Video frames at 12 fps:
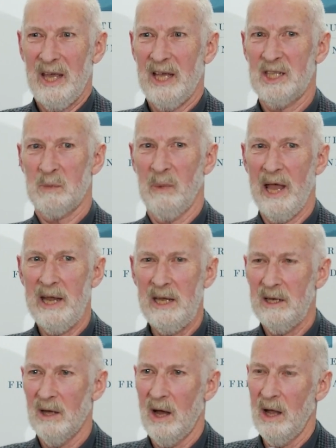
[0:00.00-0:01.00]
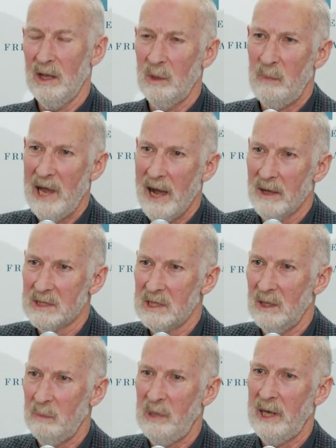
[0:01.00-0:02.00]
explaining to all their pals
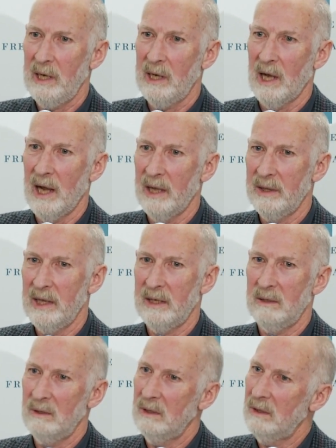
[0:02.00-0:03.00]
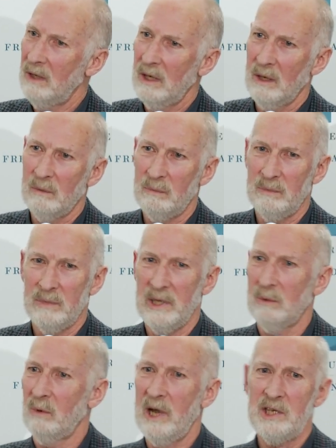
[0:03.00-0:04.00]
in the Pentagon that, you know,
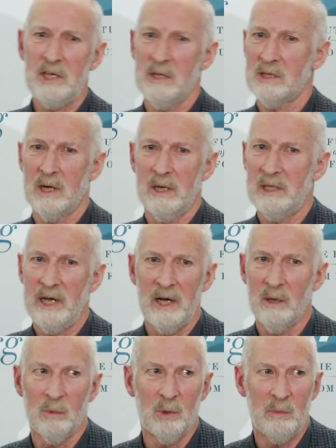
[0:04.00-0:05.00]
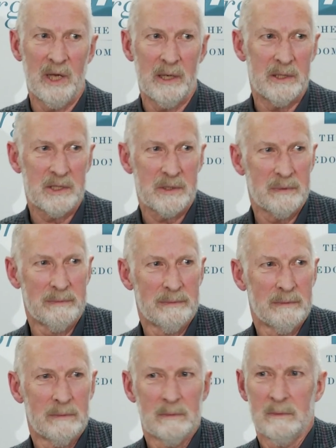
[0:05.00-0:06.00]
the Russians are a terrible menace
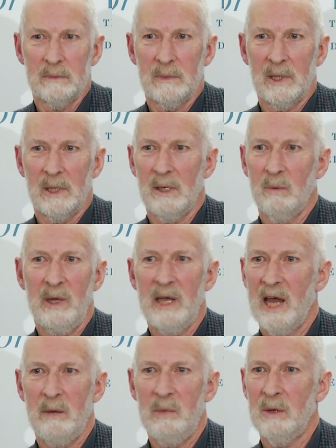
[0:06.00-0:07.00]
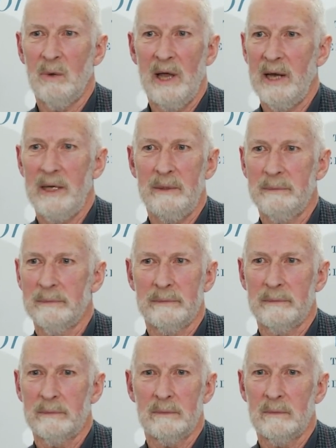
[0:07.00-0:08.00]
and we got to be ready.
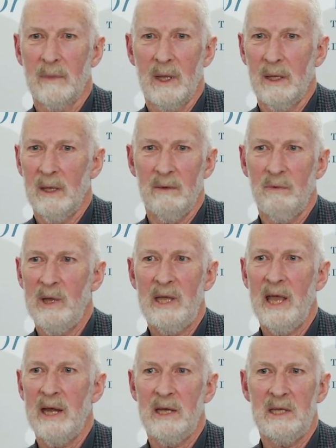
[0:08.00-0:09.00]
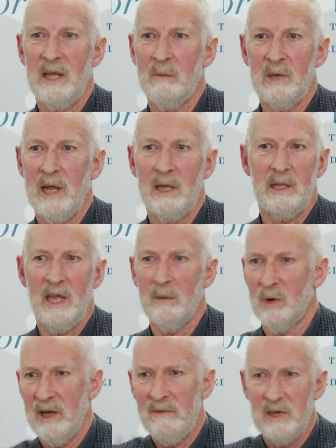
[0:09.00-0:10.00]
If we can't intimidate
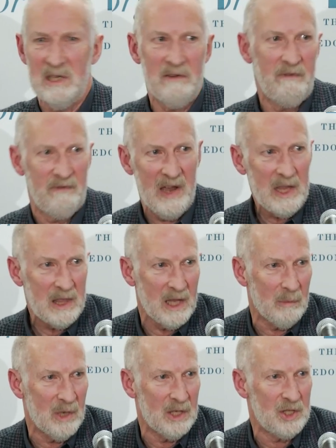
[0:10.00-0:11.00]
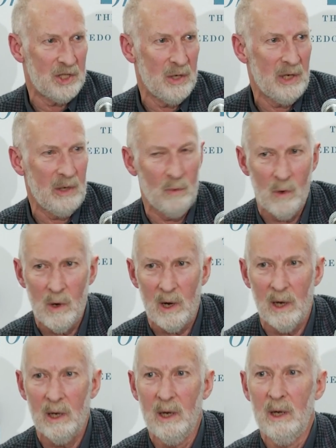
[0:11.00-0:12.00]
them or even defeat them in a shooting
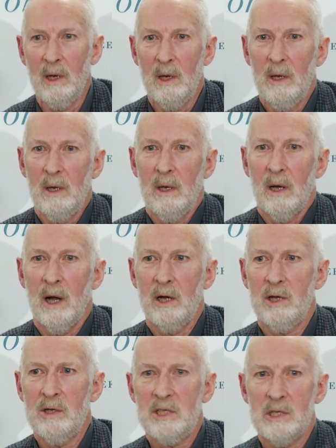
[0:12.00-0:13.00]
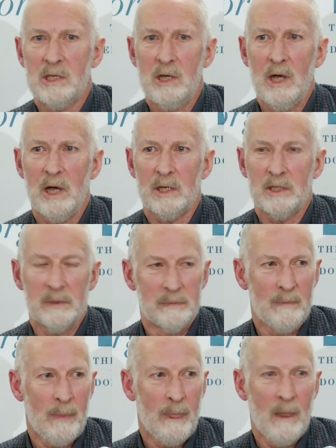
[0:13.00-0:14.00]
war, our goose is cooked.
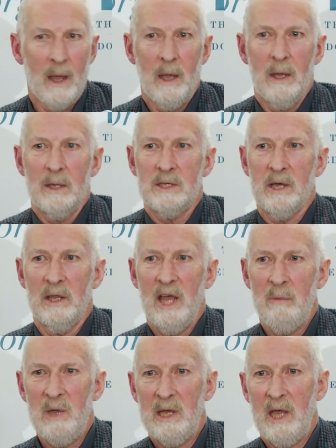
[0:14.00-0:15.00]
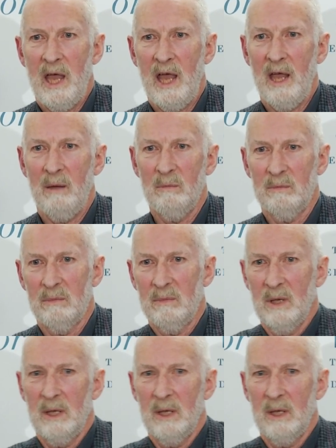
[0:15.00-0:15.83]
So they became